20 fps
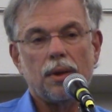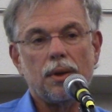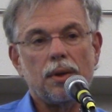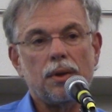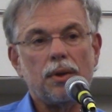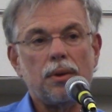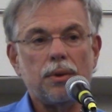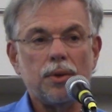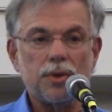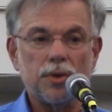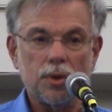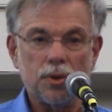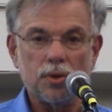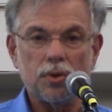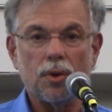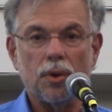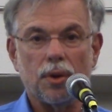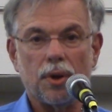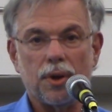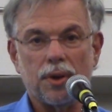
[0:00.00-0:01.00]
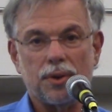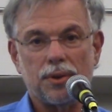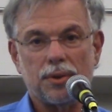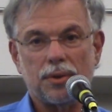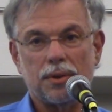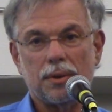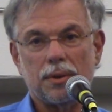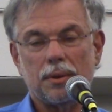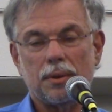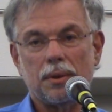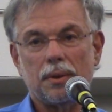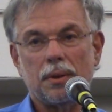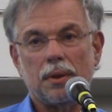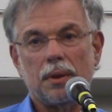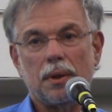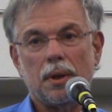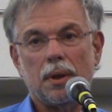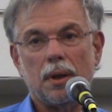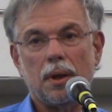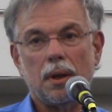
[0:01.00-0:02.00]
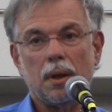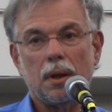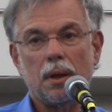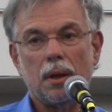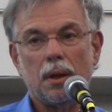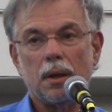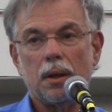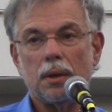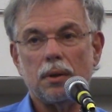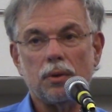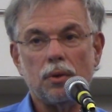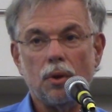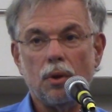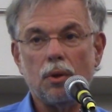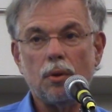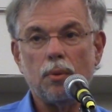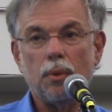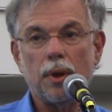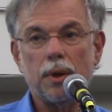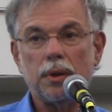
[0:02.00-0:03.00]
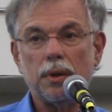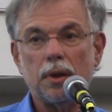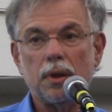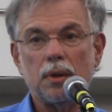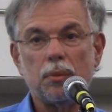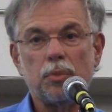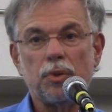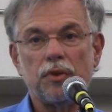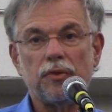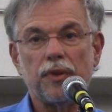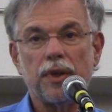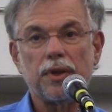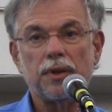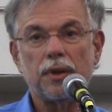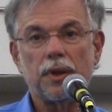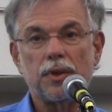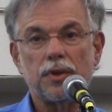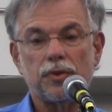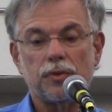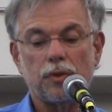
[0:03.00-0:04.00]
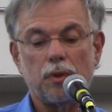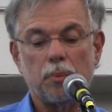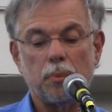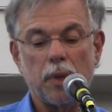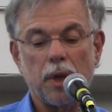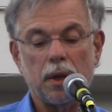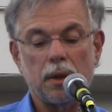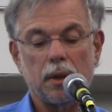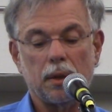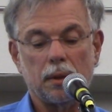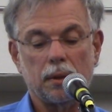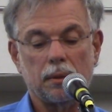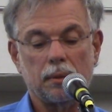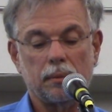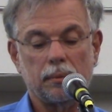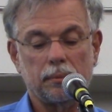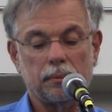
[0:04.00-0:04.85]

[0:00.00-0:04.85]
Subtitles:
There is a choice that no one can prevent us from making.